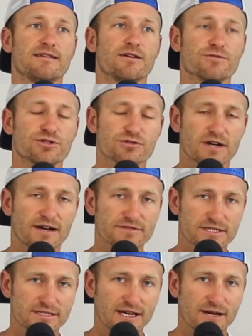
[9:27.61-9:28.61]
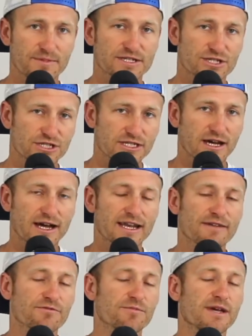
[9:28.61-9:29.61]
Ostrava stop and Stad
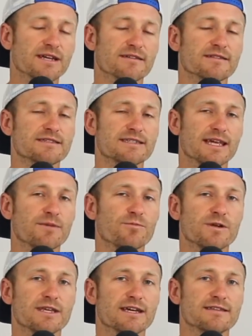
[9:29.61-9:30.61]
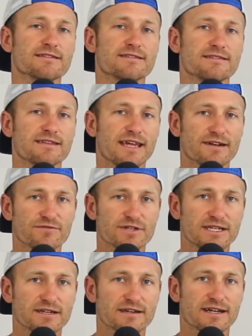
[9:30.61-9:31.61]
have remained on the same weekends every
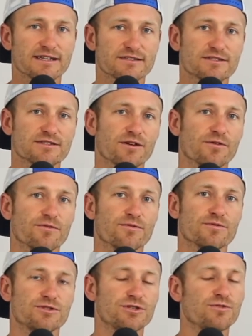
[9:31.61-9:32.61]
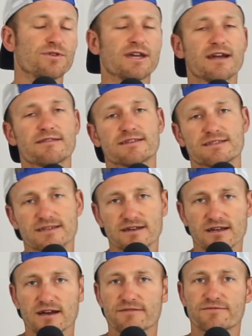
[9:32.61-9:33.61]
year, and so June 9th is the
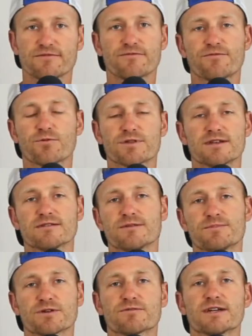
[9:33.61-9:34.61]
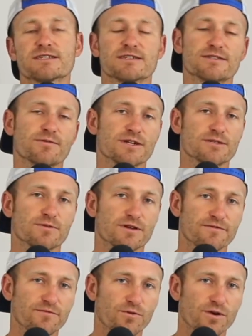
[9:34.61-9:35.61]
cutoff for the Olympic race in
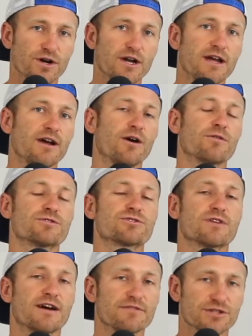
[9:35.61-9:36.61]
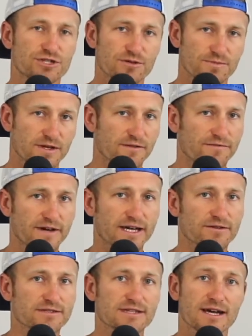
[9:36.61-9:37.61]
2024. Ostrava should be the
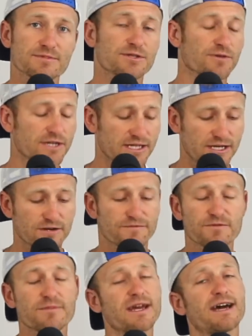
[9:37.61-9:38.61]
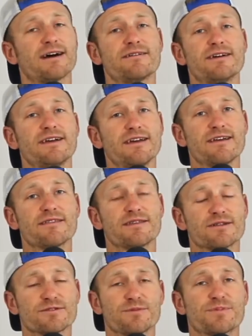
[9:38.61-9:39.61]
final stop. So a year from now,
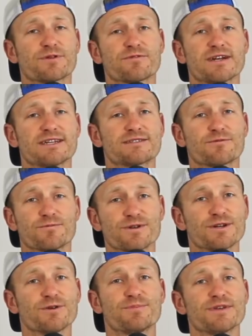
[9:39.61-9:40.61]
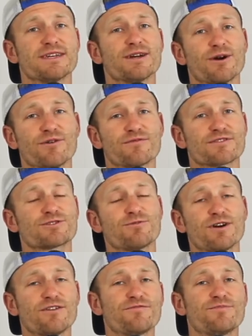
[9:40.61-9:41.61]
the Olympic race will be over.
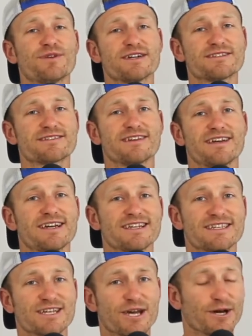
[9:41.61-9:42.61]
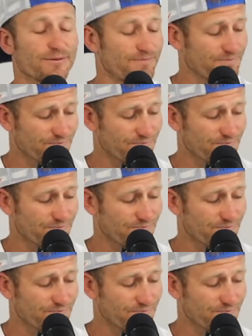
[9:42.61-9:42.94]
12 months to go.